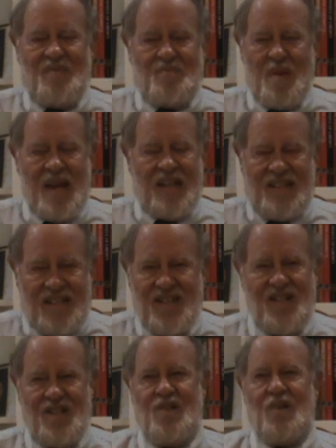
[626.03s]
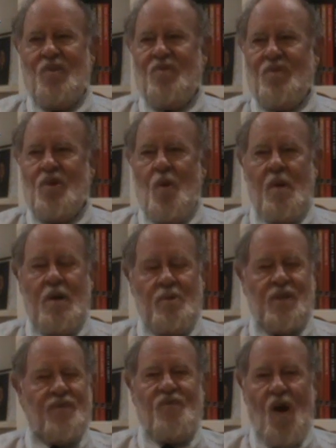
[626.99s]
being listened to. Nobody
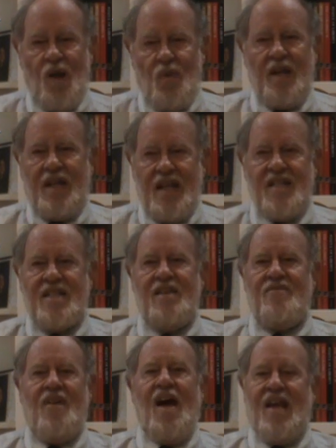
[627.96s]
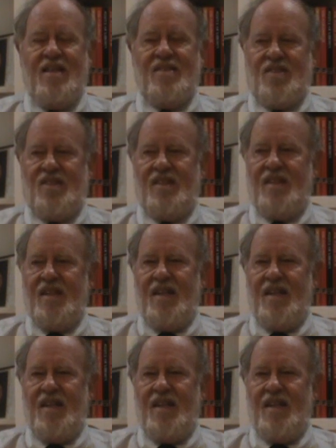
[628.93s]
was following his advice.